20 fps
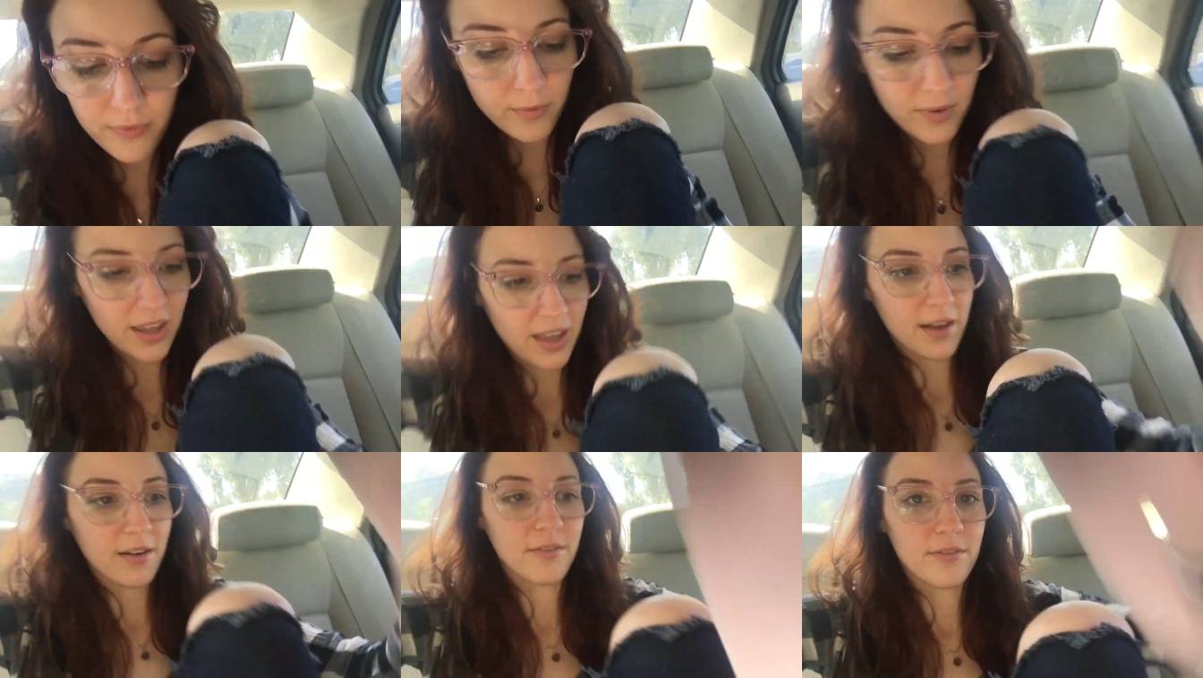
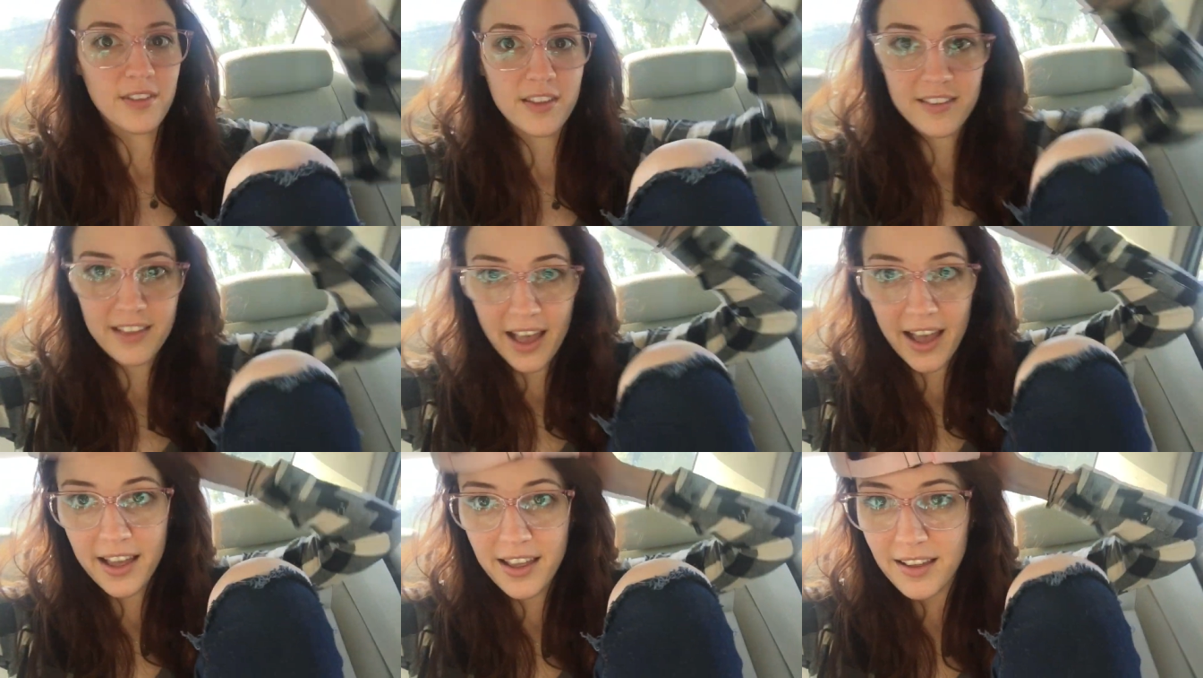We have
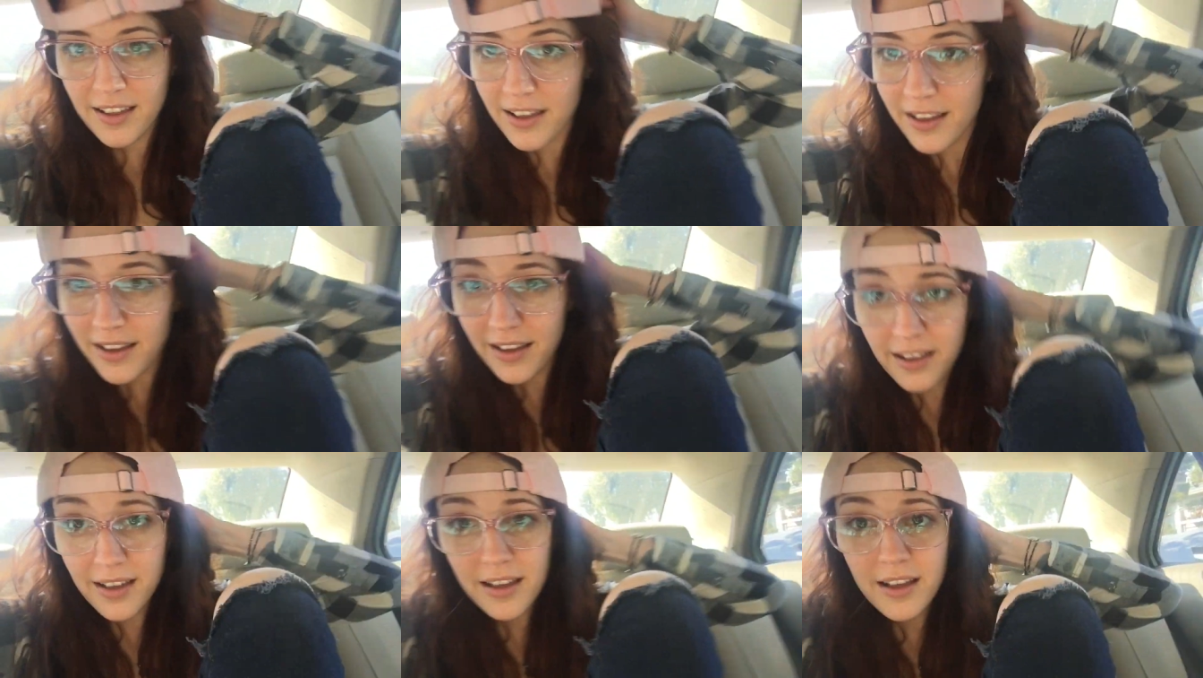this hat.
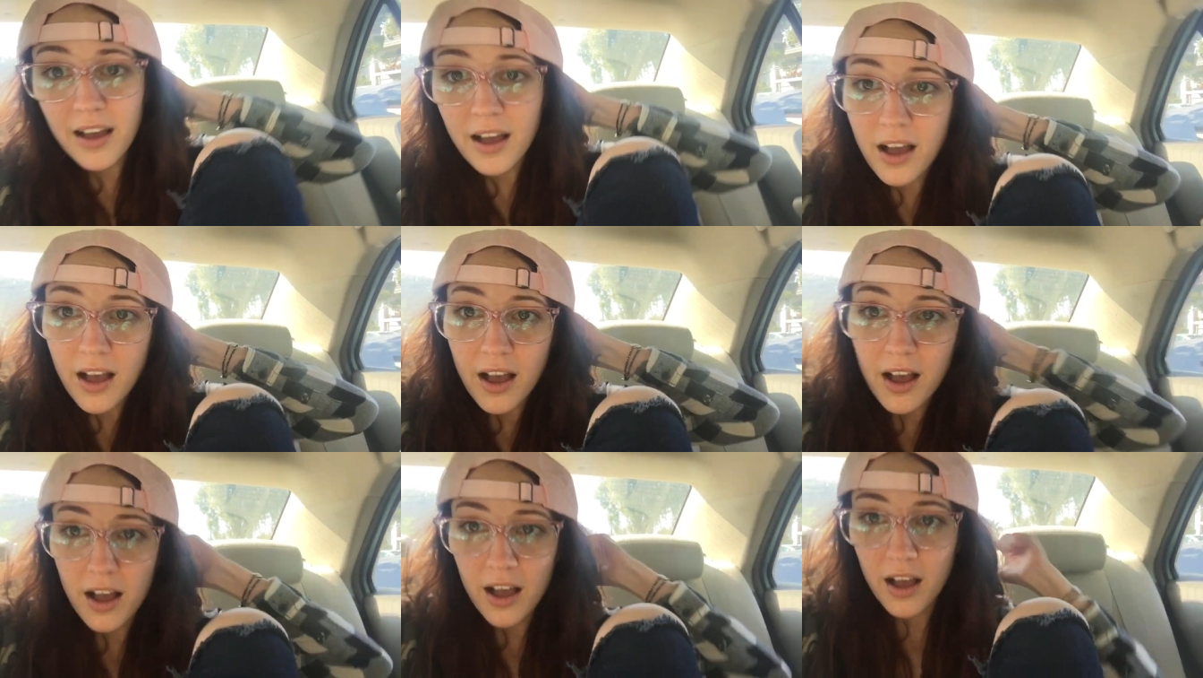
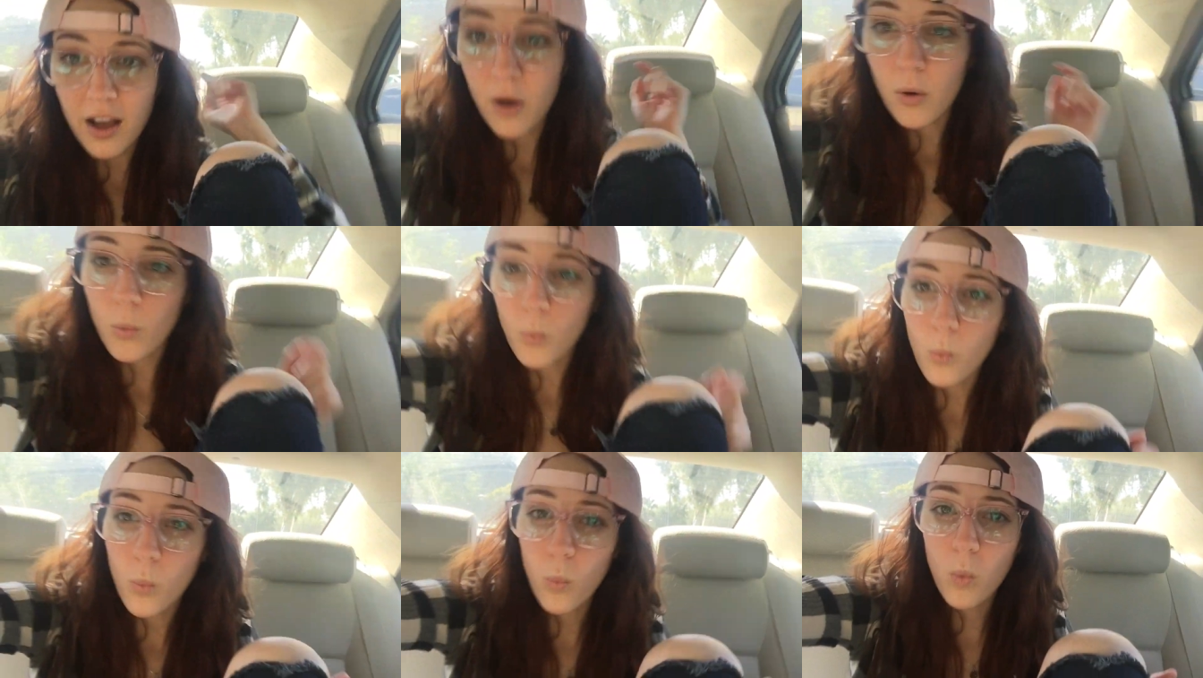
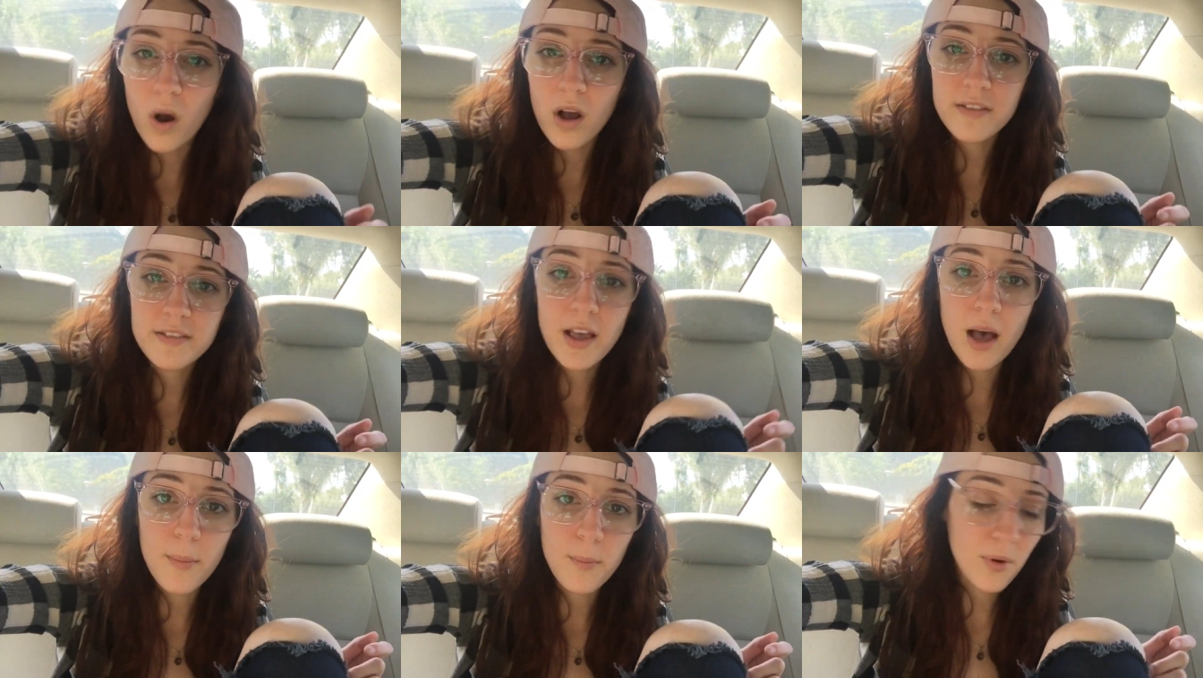
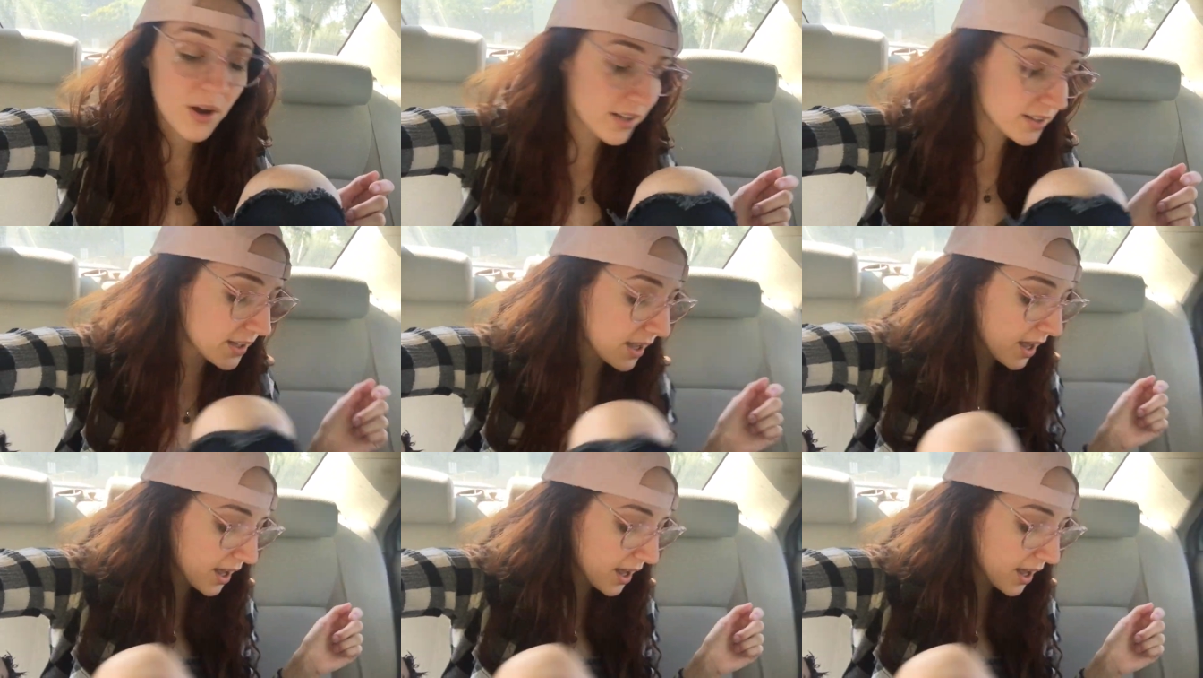What's up, what's